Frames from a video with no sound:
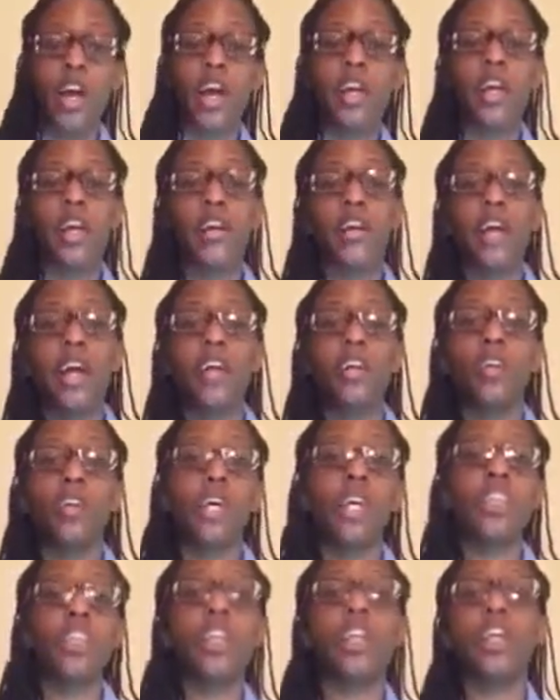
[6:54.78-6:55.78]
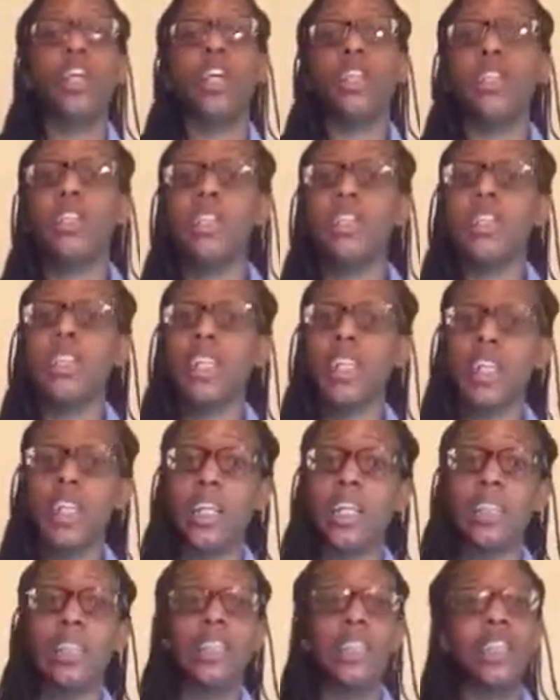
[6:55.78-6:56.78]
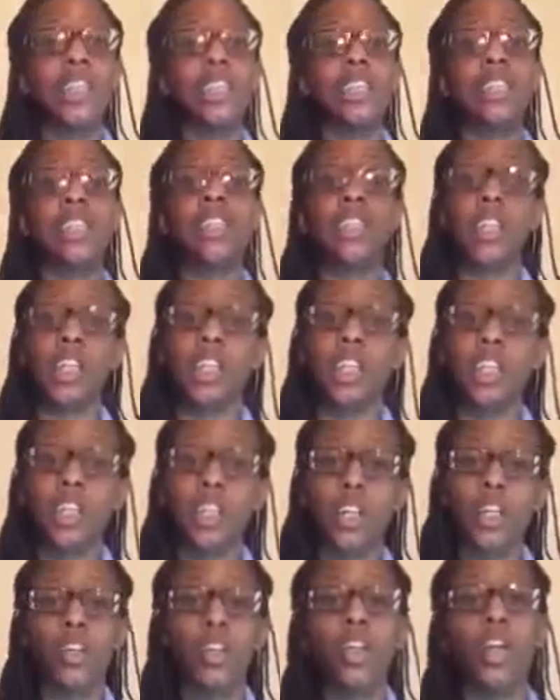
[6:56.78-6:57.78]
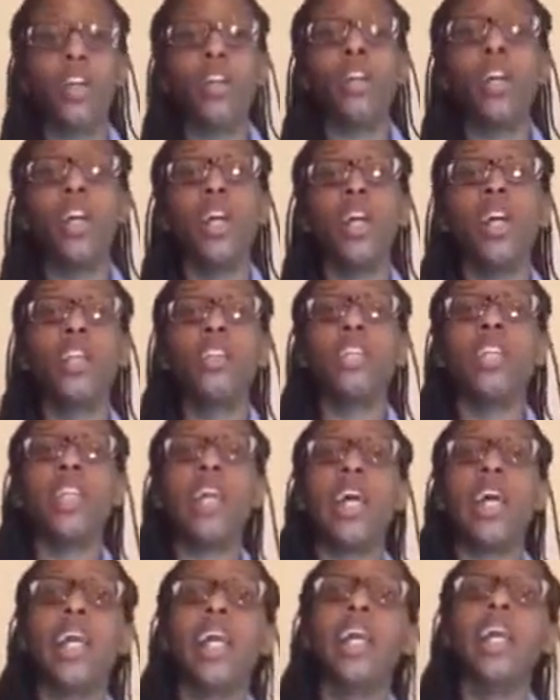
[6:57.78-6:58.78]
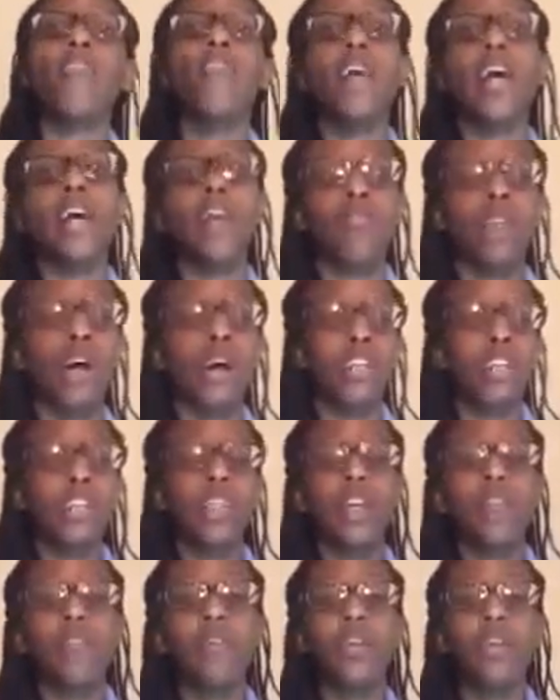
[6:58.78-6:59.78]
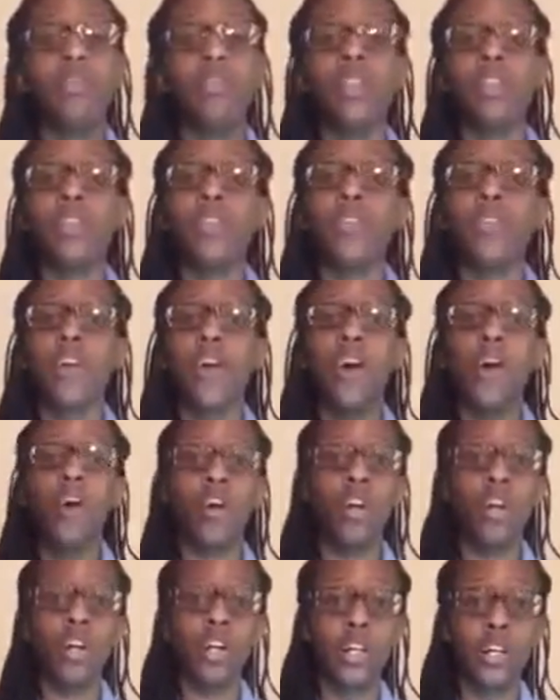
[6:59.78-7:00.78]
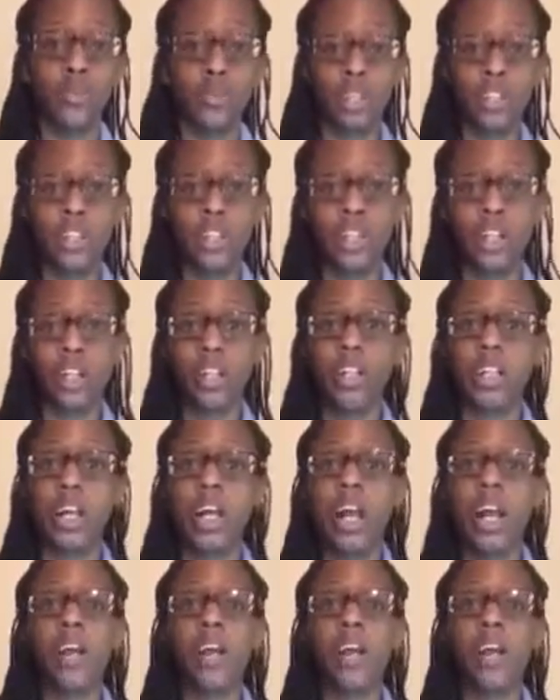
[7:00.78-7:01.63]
in their declaration to secede the Union stated that while slavery wasn't their only reason, and they